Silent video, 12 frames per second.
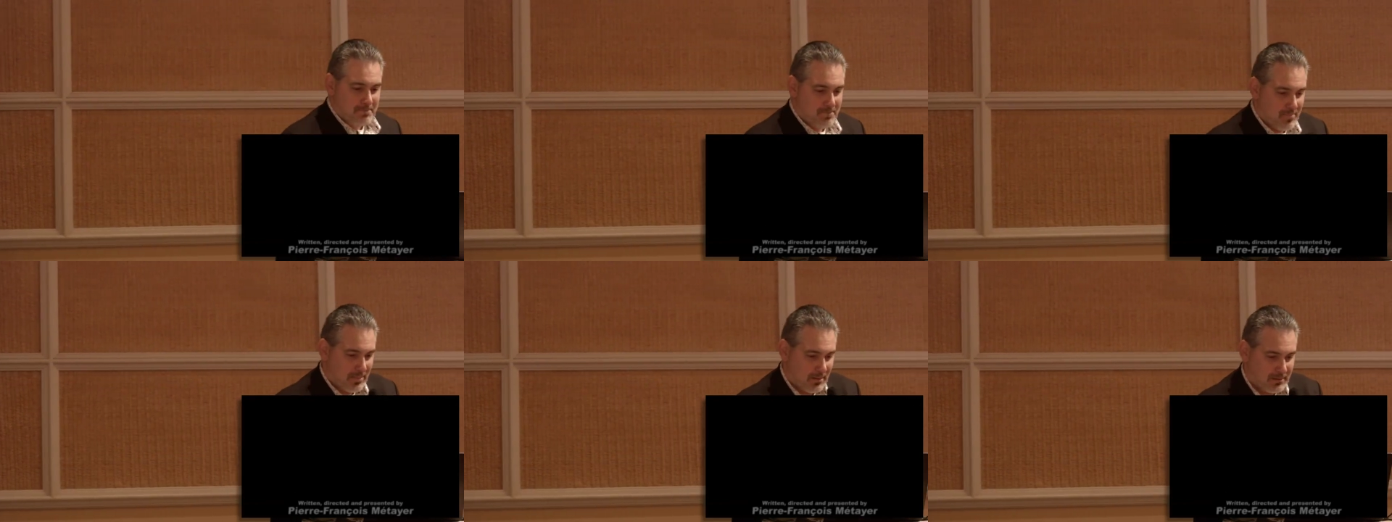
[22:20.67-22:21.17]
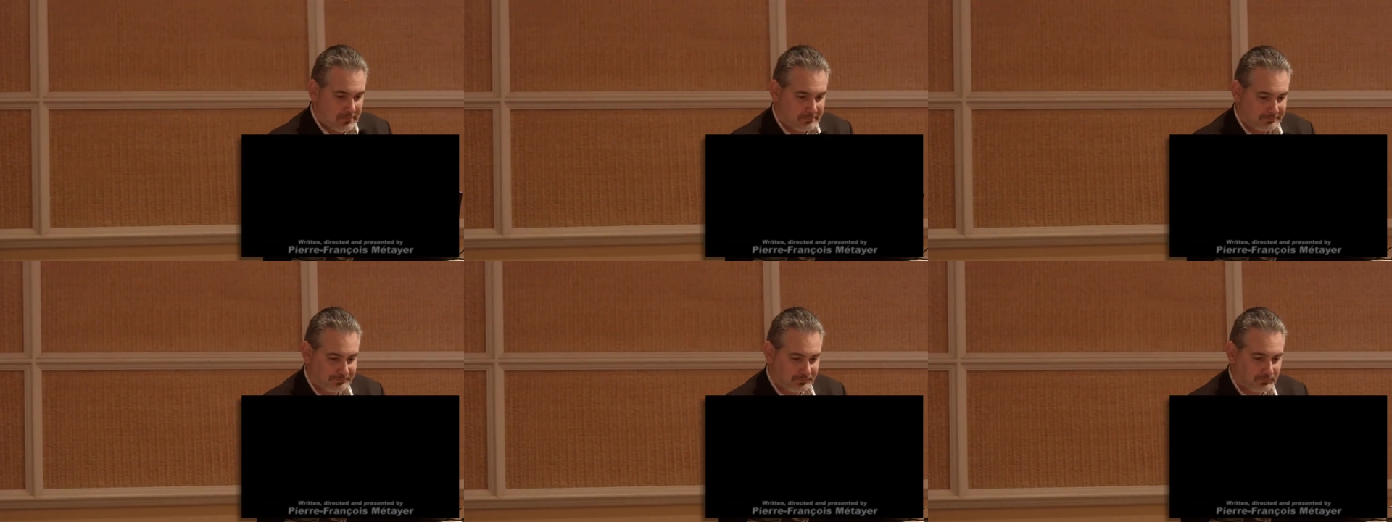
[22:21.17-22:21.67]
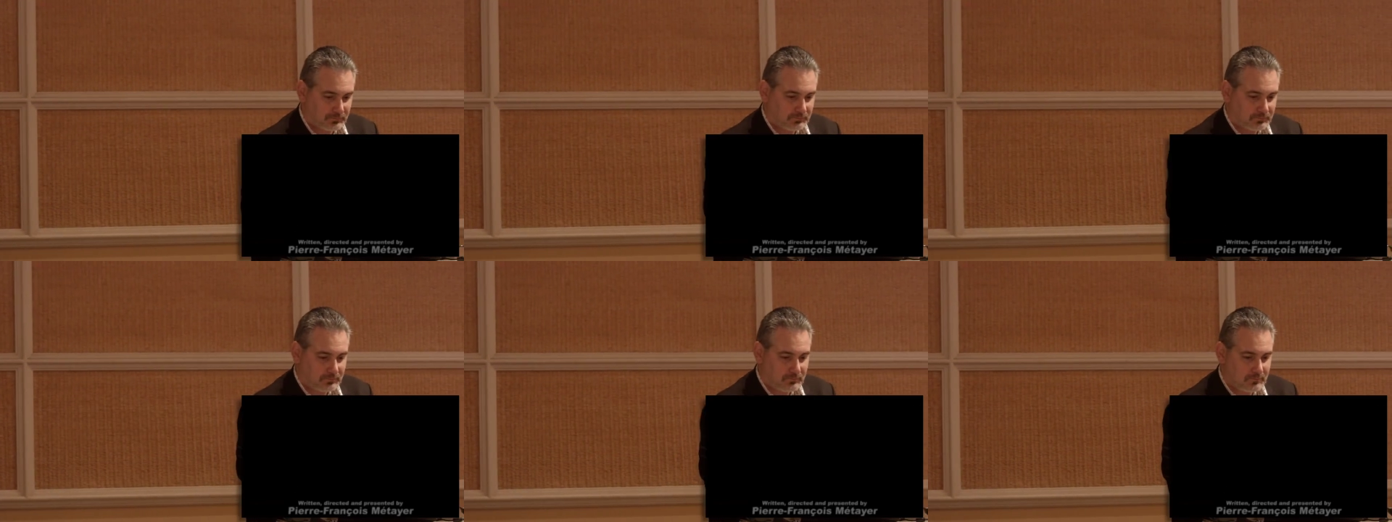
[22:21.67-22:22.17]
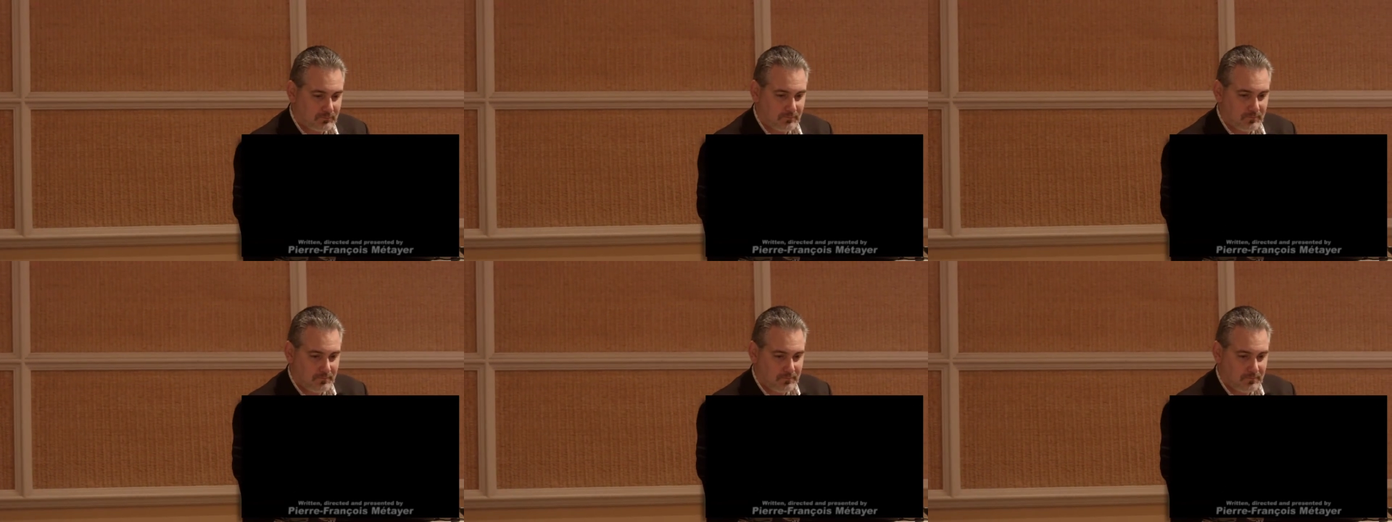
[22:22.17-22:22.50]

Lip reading: (no one is talking)